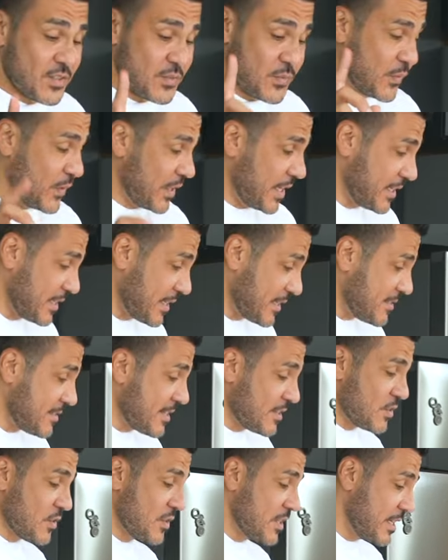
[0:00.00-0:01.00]
Don't forget that. It's
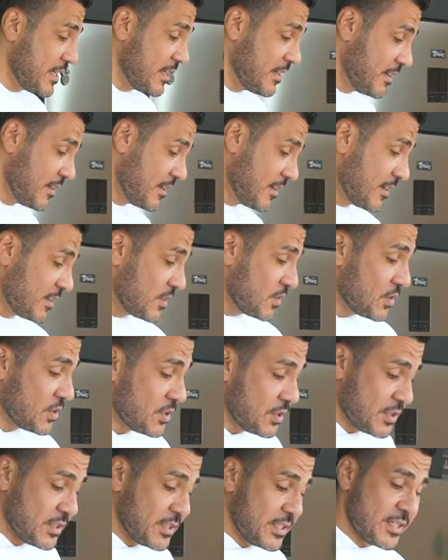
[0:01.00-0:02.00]
not only
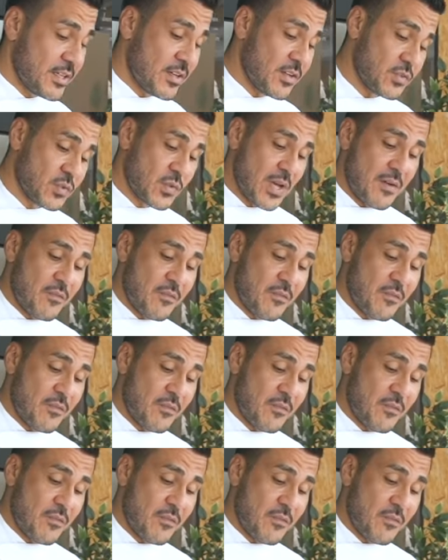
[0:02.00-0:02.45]
to